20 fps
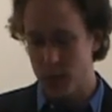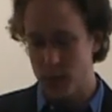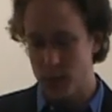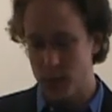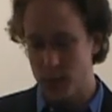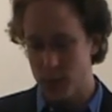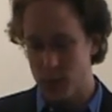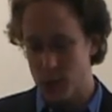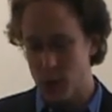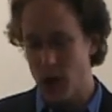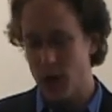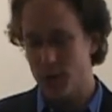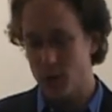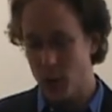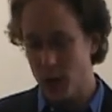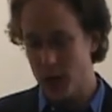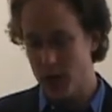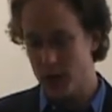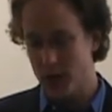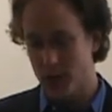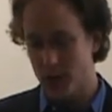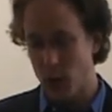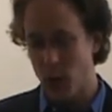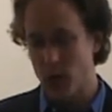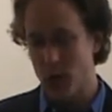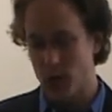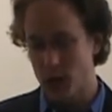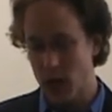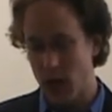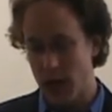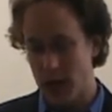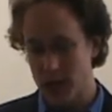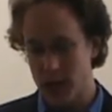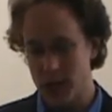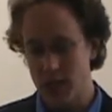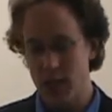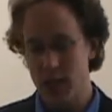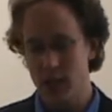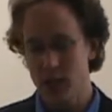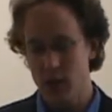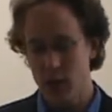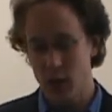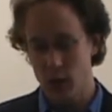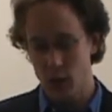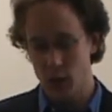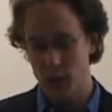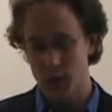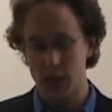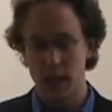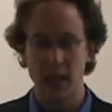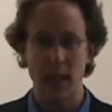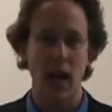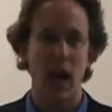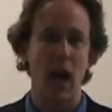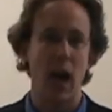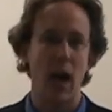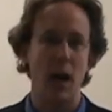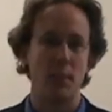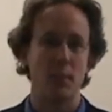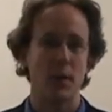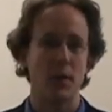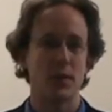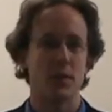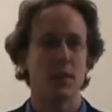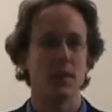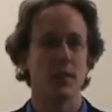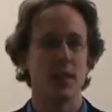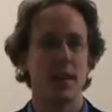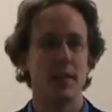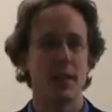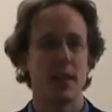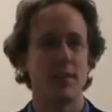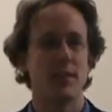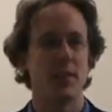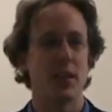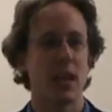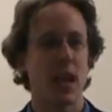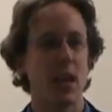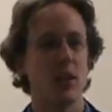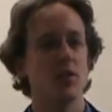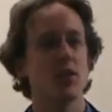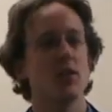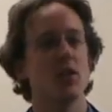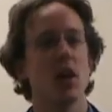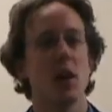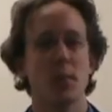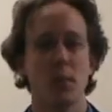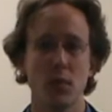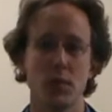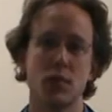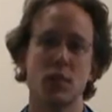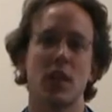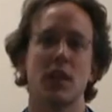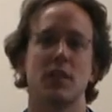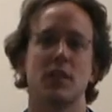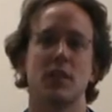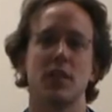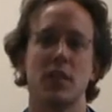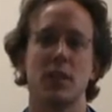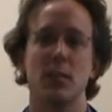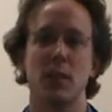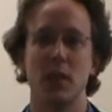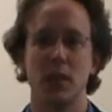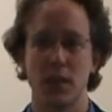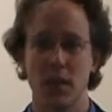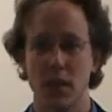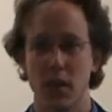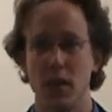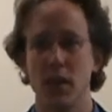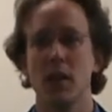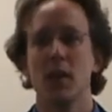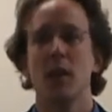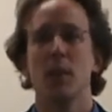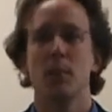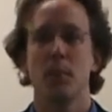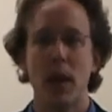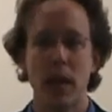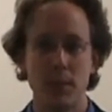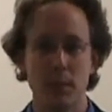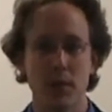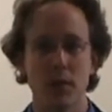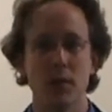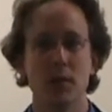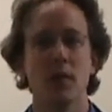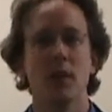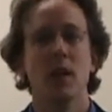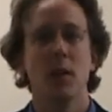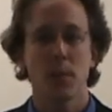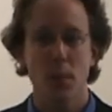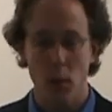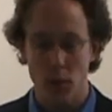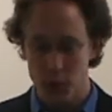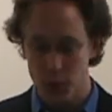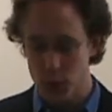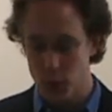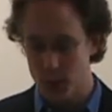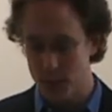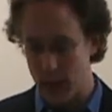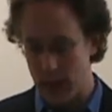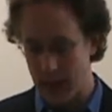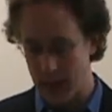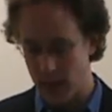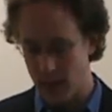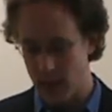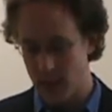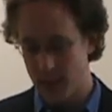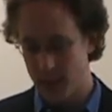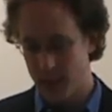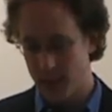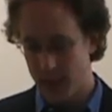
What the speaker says: through the software. The voter logs in using personal identification numbers sent to them in the paper postal mail.